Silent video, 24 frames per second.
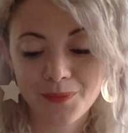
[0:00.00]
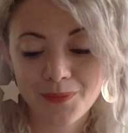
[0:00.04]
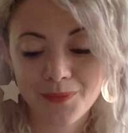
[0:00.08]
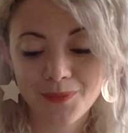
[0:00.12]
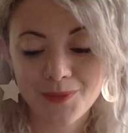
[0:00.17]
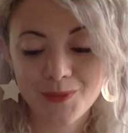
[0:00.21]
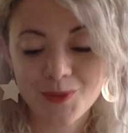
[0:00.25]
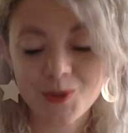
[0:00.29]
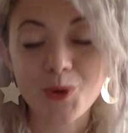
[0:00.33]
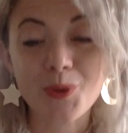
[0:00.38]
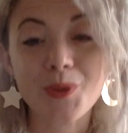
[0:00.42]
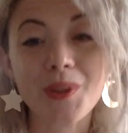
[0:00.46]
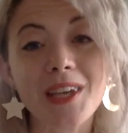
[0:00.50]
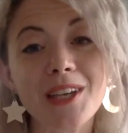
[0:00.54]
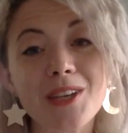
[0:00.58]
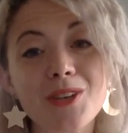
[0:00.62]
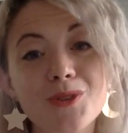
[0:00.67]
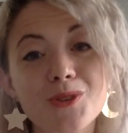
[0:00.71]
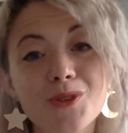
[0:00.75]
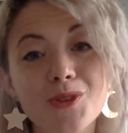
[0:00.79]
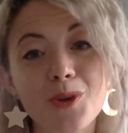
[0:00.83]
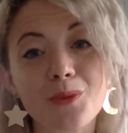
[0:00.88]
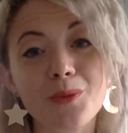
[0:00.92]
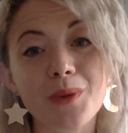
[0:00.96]
So thank you
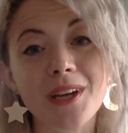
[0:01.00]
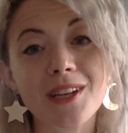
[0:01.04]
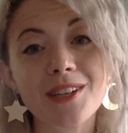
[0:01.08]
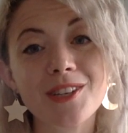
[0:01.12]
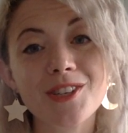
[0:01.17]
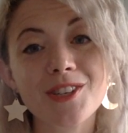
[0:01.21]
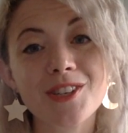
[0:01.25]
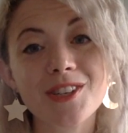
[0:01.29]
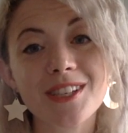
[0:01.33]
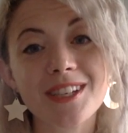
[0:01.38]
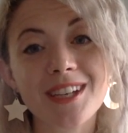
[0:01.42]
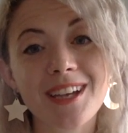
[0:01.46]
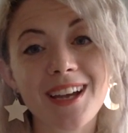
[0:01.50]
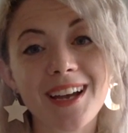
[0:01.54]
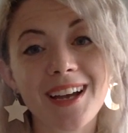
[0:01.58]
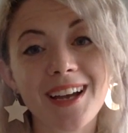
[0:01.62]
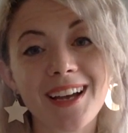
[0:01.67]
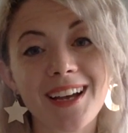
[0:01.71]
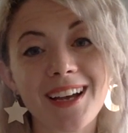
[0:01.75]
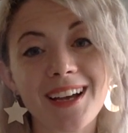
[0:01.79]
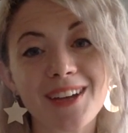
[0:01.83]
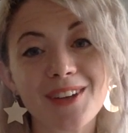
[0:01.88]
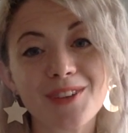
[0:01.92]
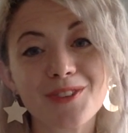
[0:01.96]
so much
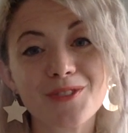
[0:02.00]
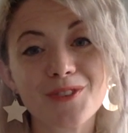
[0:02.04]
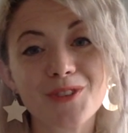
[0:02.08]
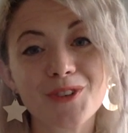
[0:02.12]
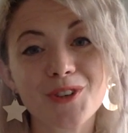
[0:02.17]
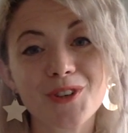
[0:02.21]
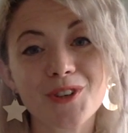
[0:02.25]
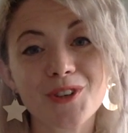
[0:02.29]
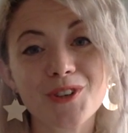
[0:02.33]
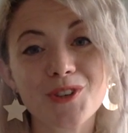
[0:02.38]
for